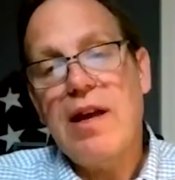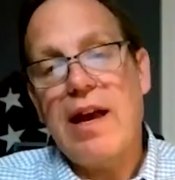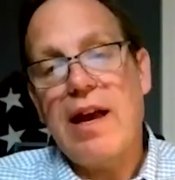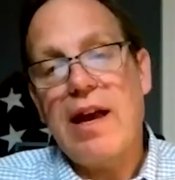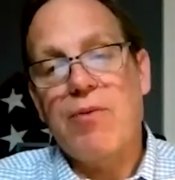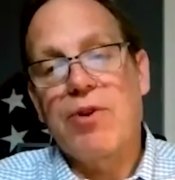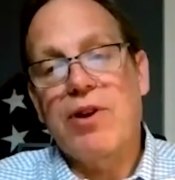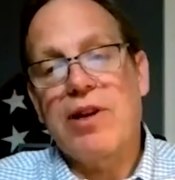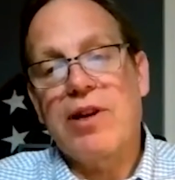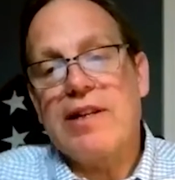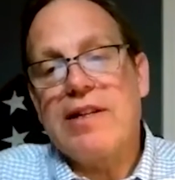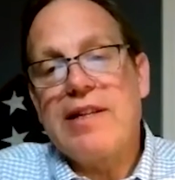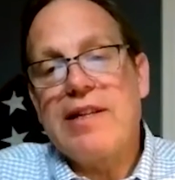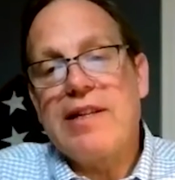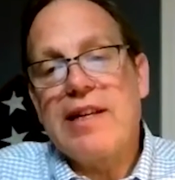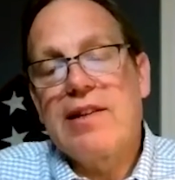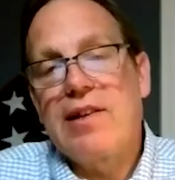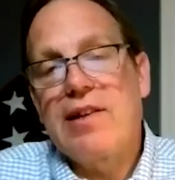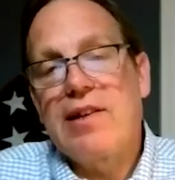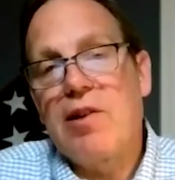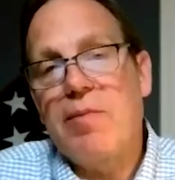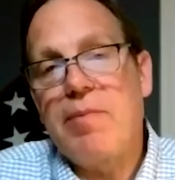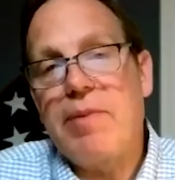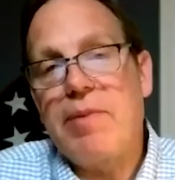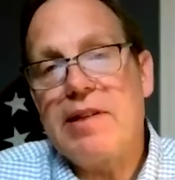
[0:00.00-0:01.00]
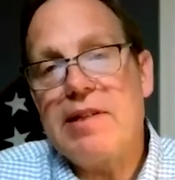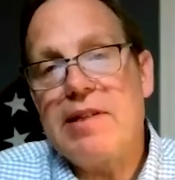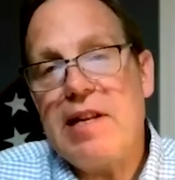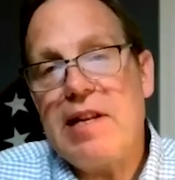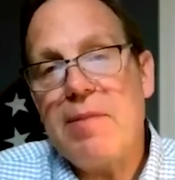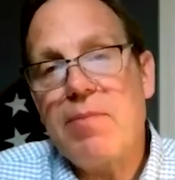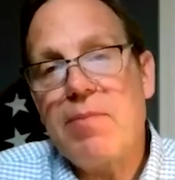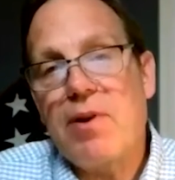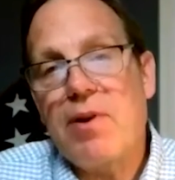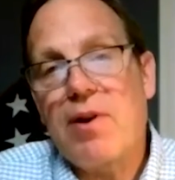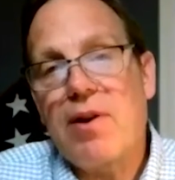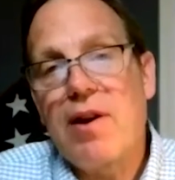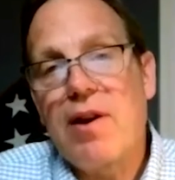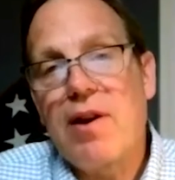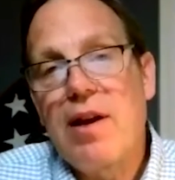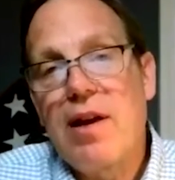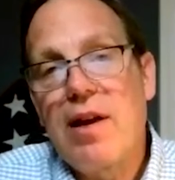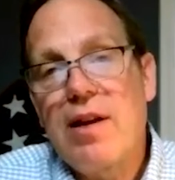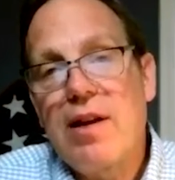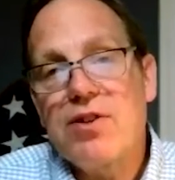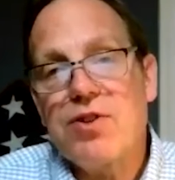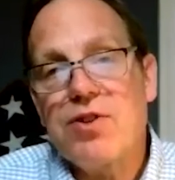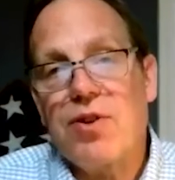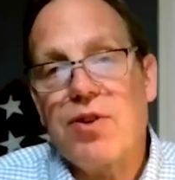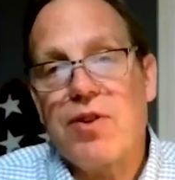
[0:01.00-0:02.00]
and we're going to dig a little bit deeper
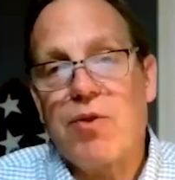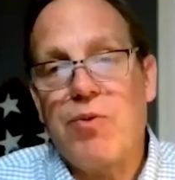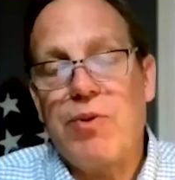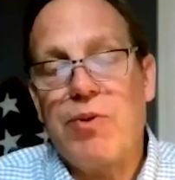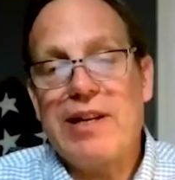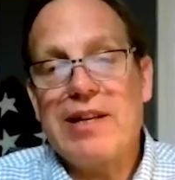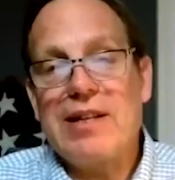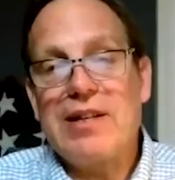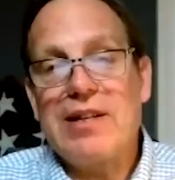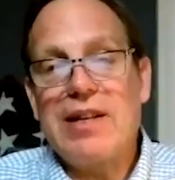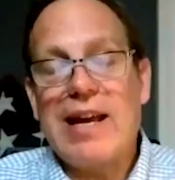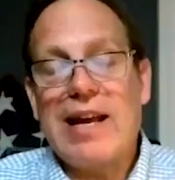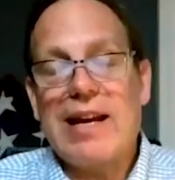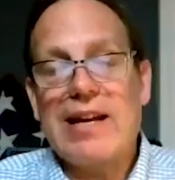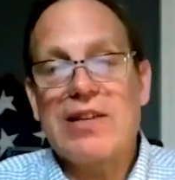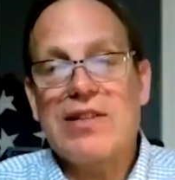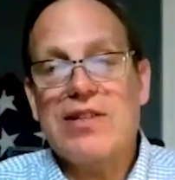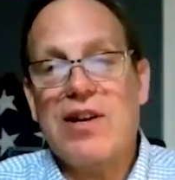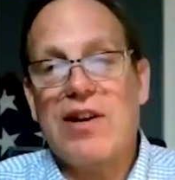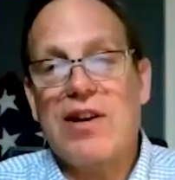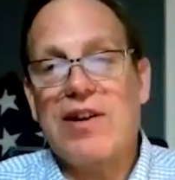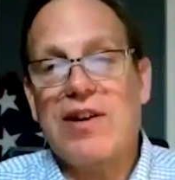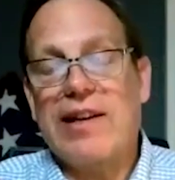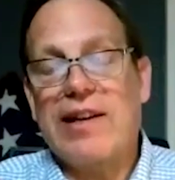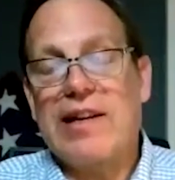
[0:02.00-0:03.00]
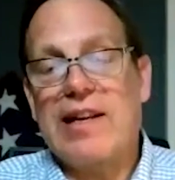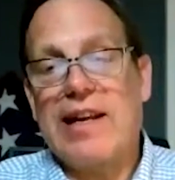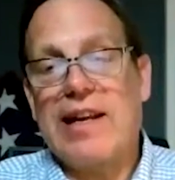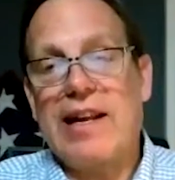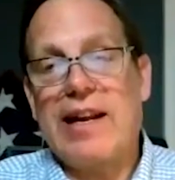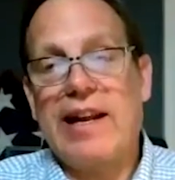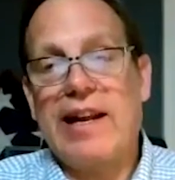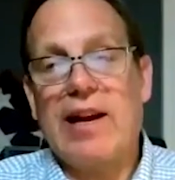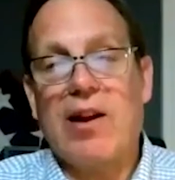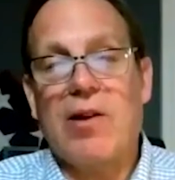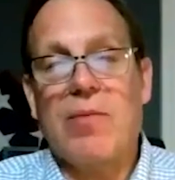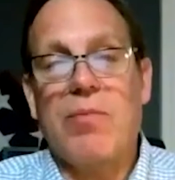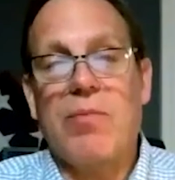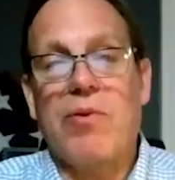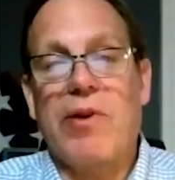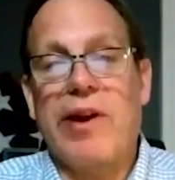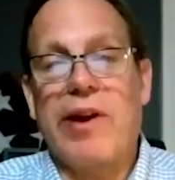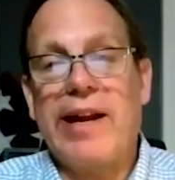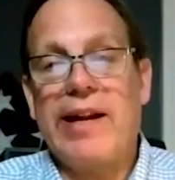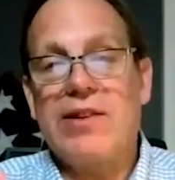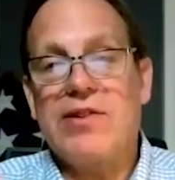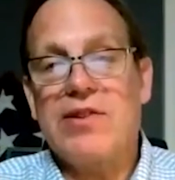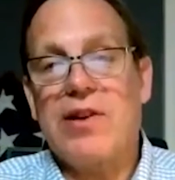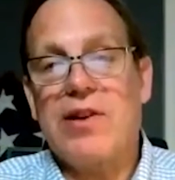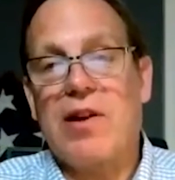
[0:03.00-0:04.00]
so that we can kind of start getting our
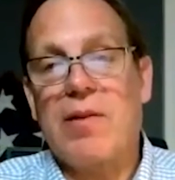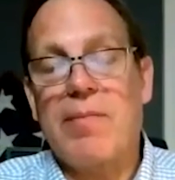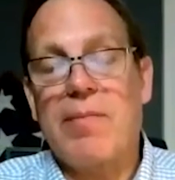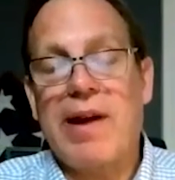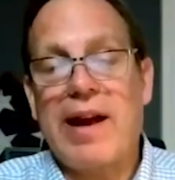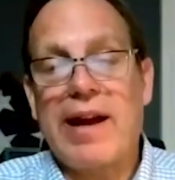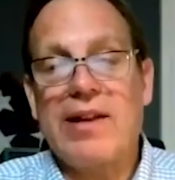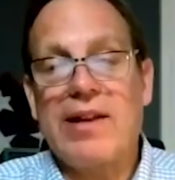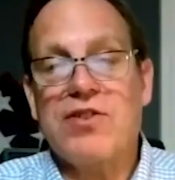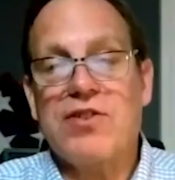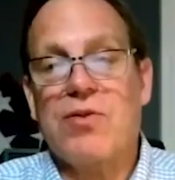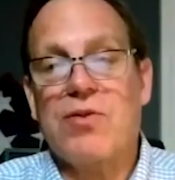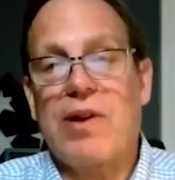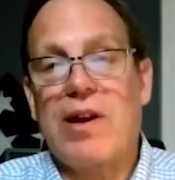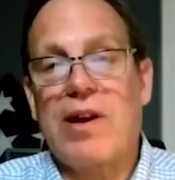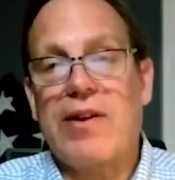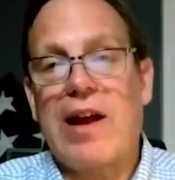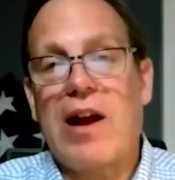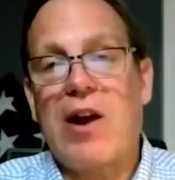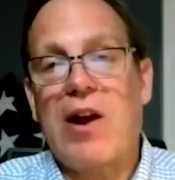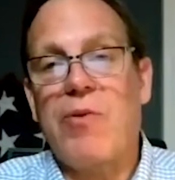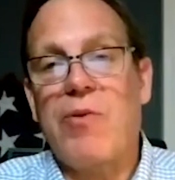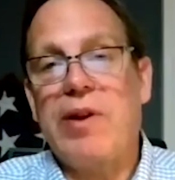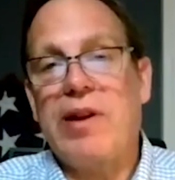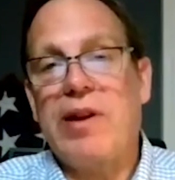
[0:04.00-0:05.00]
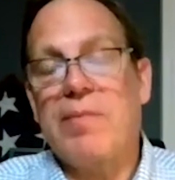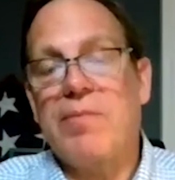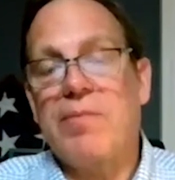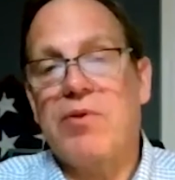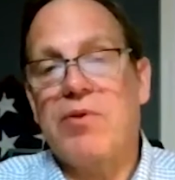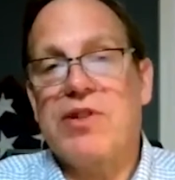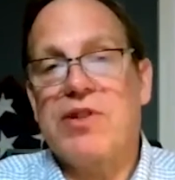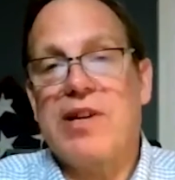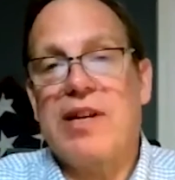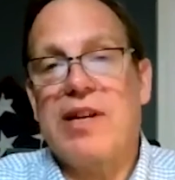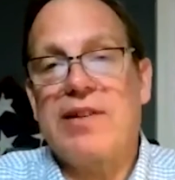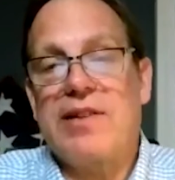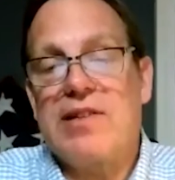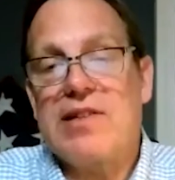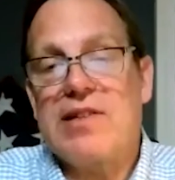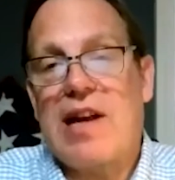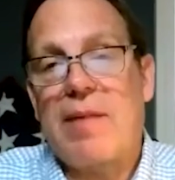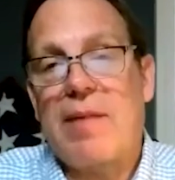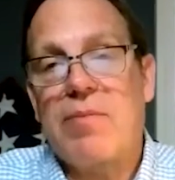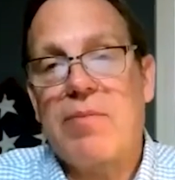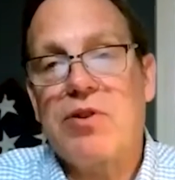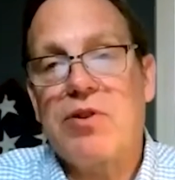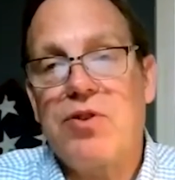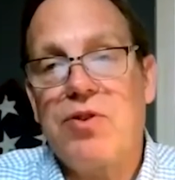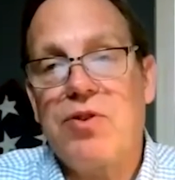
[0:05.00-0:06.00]
brains and our minds around how we can present these
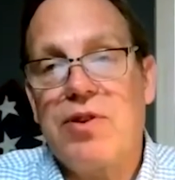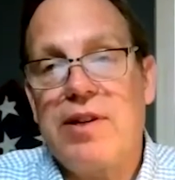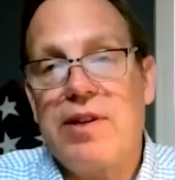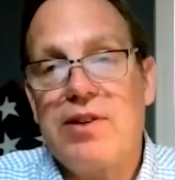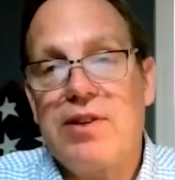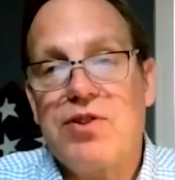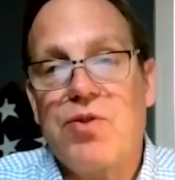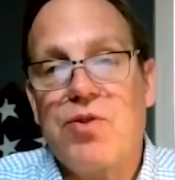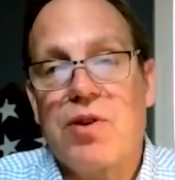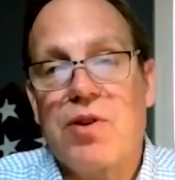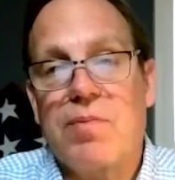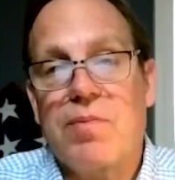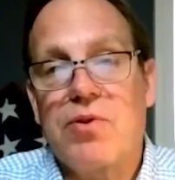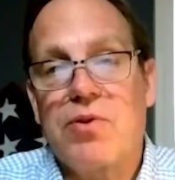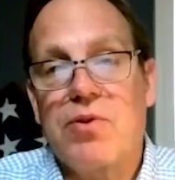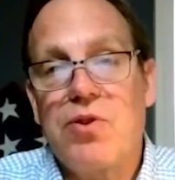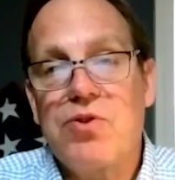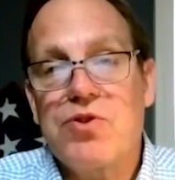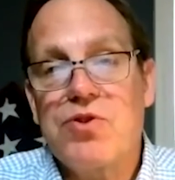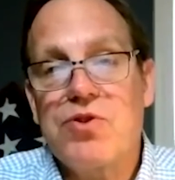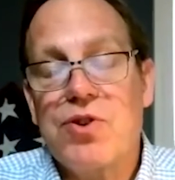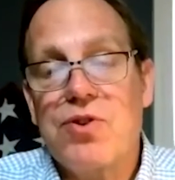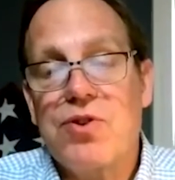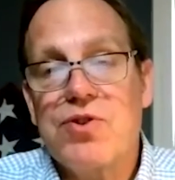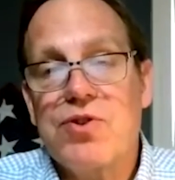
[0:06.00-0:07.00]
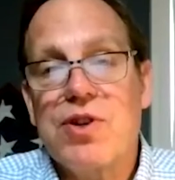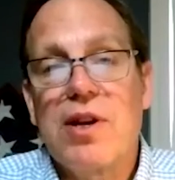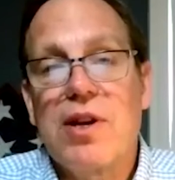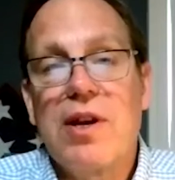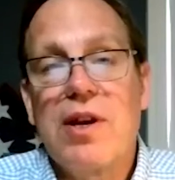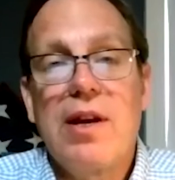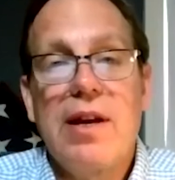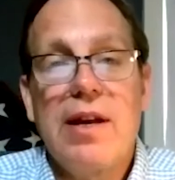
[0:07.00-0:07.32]
opportunities to our producers,